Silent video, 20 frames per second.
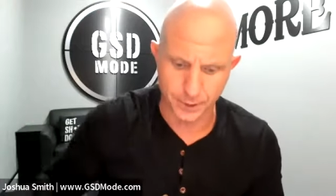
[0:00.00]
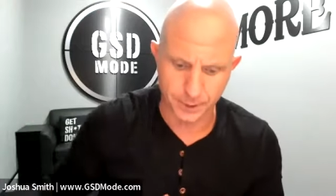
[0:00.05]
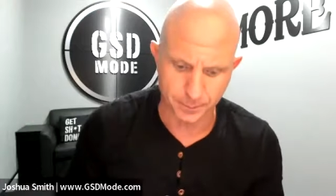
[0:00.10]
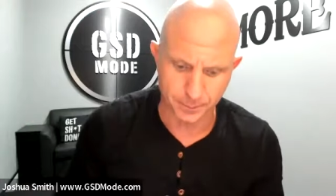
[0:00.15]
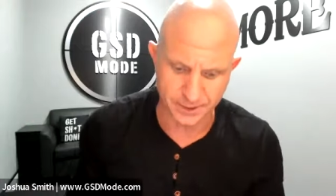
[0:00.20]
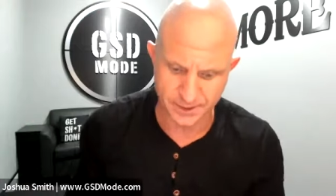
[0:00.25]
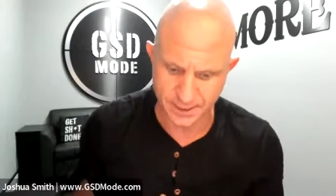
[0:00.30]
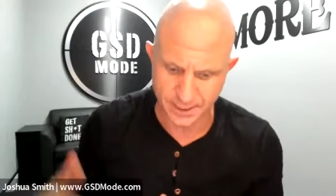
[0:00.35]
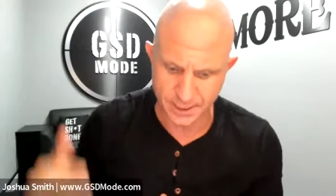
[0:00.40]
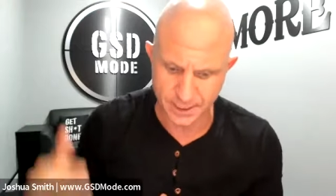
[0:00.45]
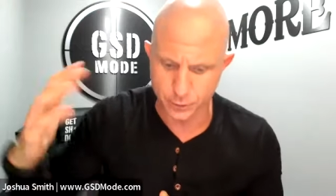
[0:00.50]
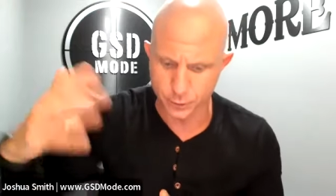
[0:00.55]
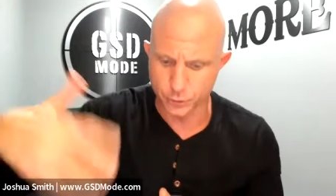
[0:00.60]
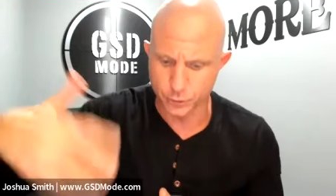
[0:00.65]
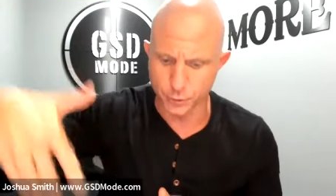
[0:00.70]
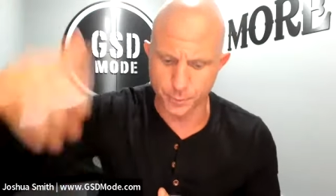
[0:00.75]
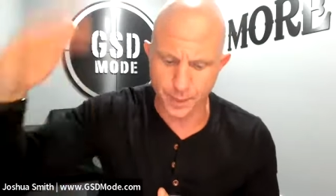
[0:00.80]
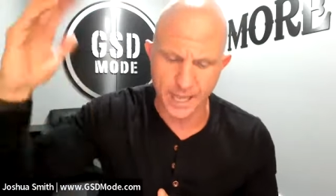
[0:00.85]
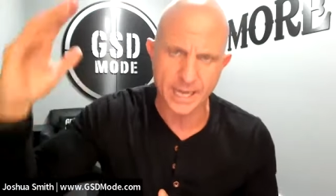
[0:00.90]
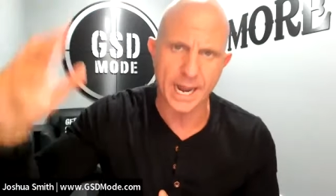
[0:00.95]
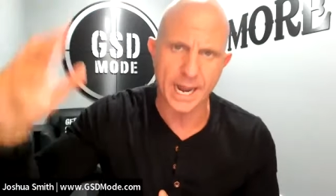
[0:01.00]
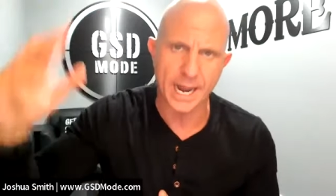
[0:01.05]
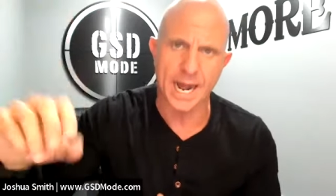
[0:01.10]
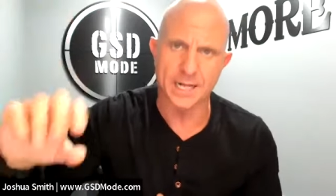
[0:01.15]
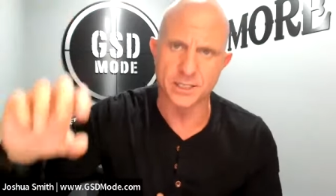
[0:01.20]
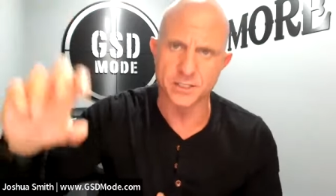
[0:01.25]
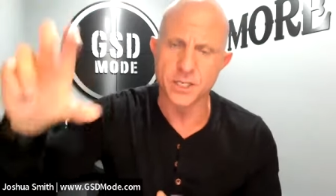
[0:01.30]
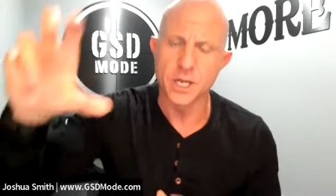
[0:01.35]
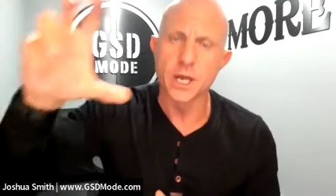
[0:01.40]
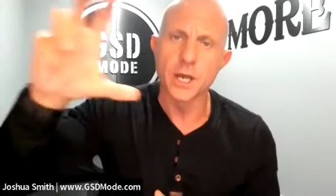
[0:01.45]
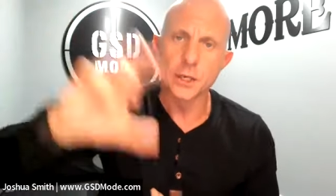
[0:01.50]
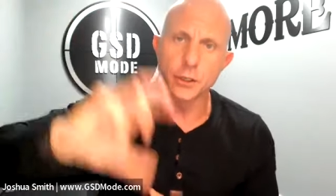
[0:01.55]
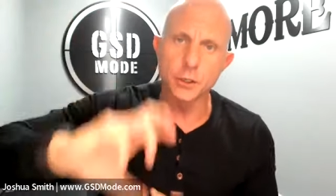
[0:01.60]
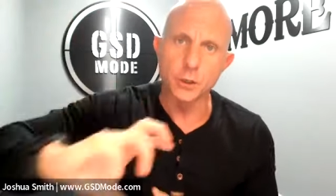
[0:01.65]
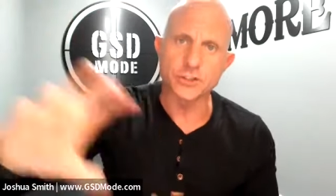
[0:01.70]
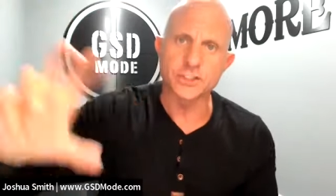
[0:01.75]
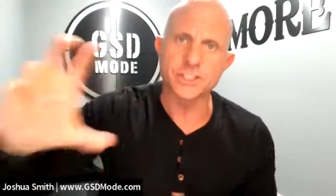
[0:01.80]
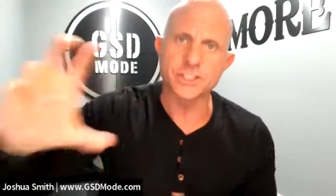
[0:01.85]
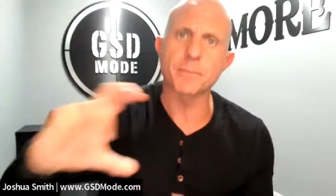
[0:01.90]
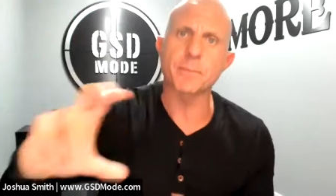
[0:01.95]
PPC, YouTube paid ads, you
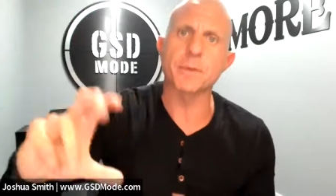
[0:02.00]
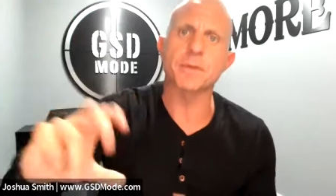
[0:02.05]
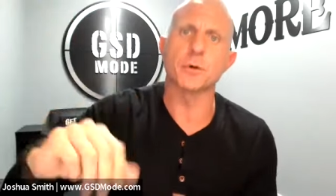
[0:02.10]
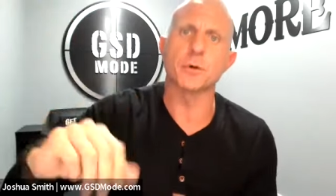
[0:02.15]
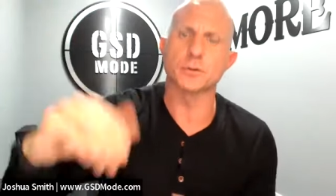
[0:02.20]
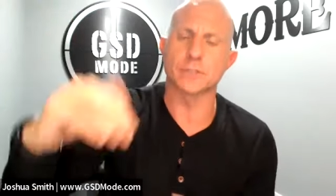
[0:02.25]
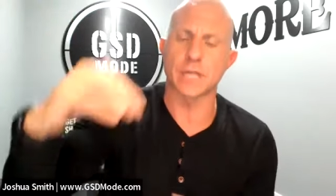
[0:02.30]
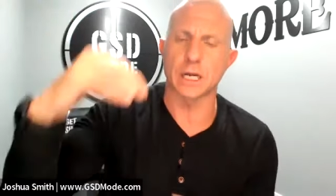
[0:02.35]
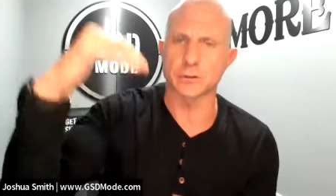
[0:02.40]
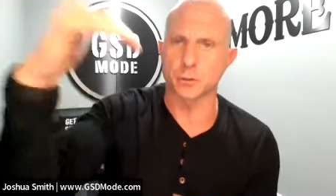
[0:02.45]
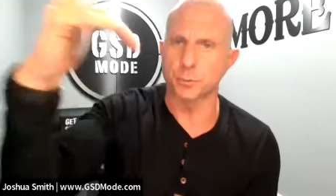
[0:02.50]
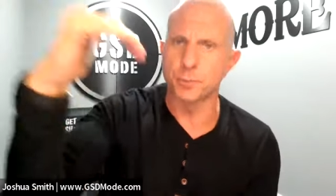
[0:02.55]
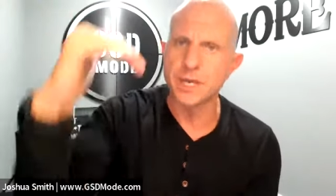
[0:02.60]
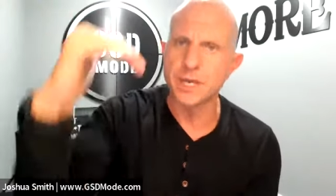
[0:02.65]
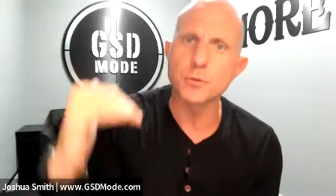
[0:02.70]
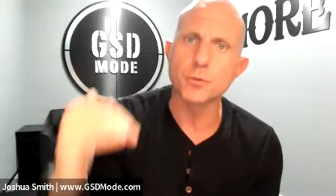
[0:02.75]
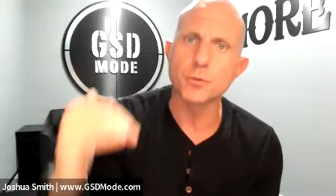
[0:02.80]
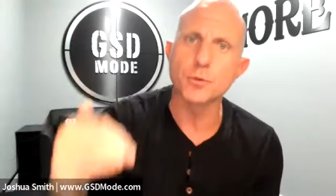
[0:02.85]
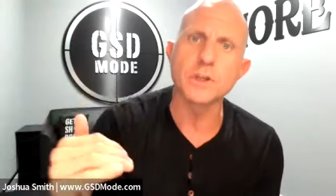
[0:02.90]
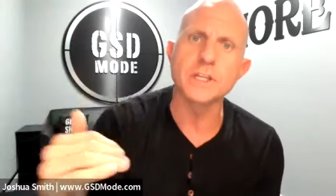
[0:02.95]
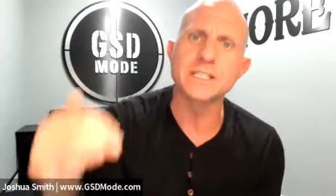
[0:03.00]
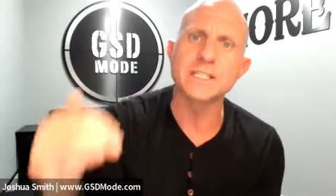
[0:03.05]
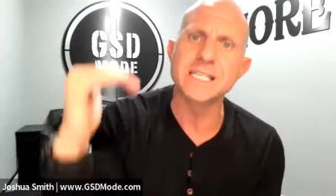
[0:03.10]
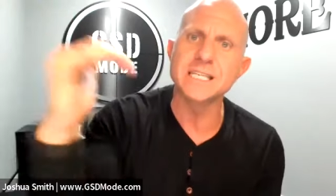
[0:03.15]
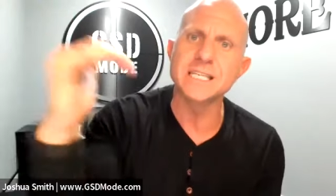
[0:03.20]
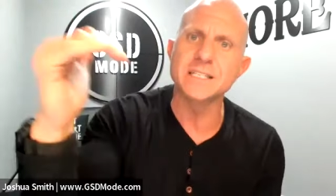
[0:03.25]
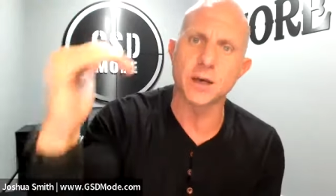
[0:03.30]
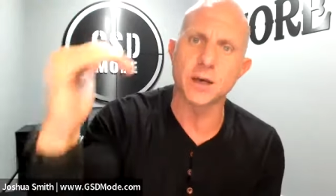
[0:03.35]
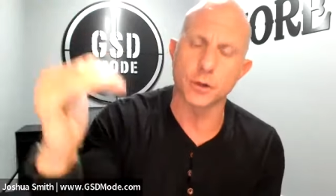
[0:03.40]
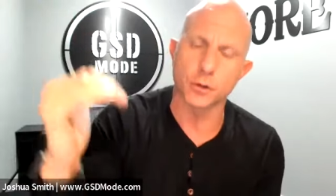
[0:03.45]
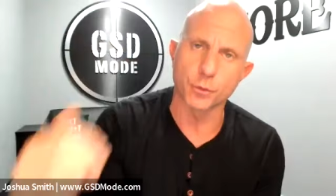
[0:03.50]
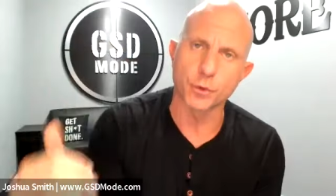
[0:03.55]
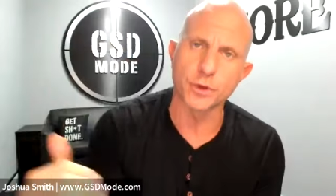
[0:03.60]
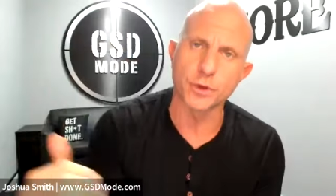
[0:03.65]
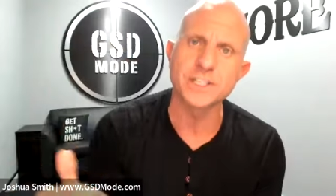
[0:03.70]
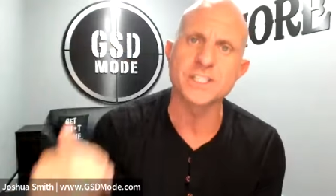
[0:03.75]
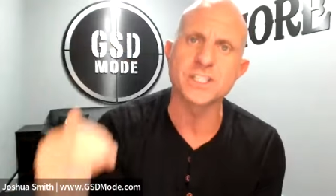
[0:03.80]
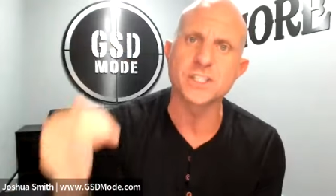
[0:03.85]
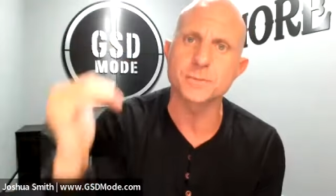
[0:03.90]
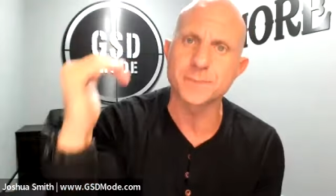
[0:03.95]
know, segment those out. So being really detailed and
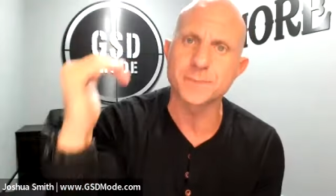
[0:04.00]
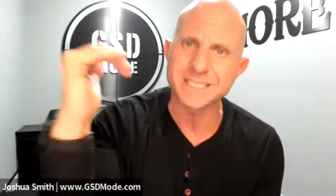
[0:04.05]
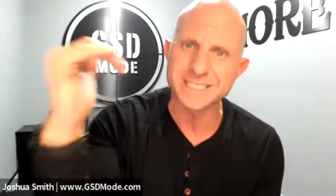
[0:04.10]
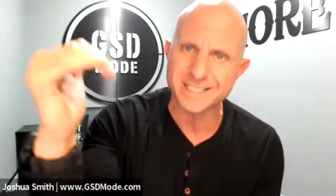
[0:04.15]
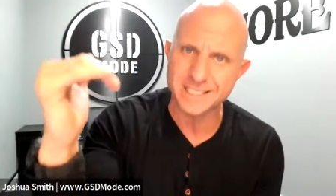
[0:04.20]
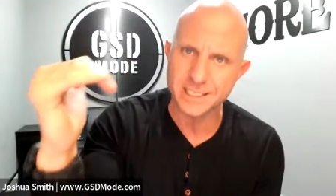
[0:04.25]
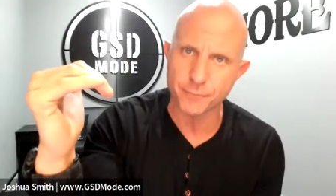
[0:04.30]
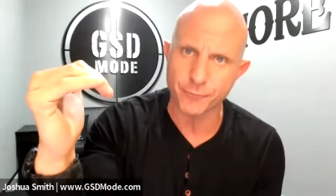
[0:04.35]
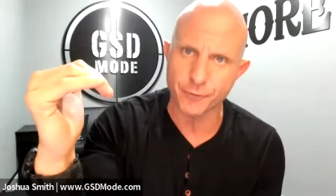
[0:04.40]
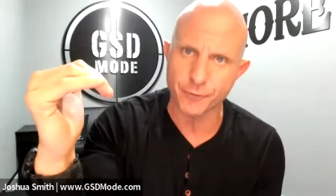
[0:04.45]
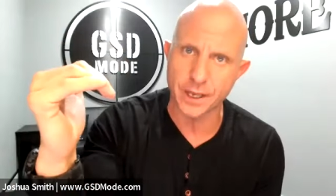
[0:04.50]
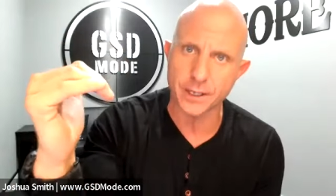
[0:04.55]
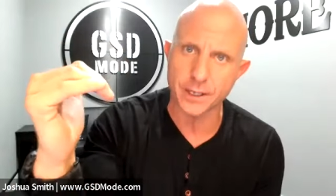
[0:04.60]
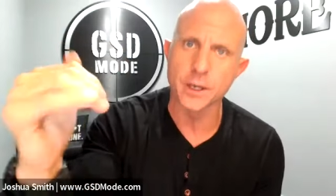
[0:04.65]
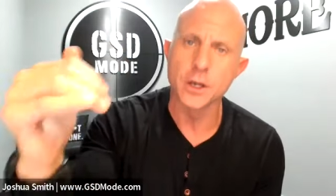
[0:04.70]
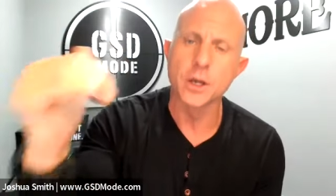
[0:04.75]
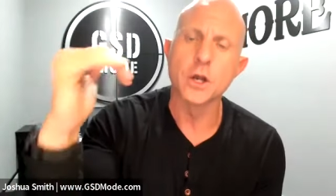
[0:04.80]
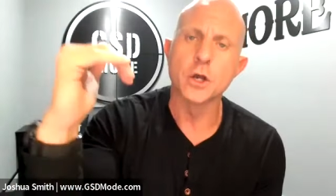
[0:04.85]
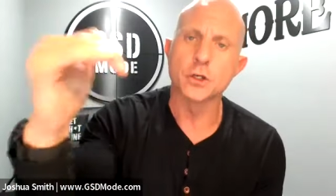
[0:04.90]
really specific.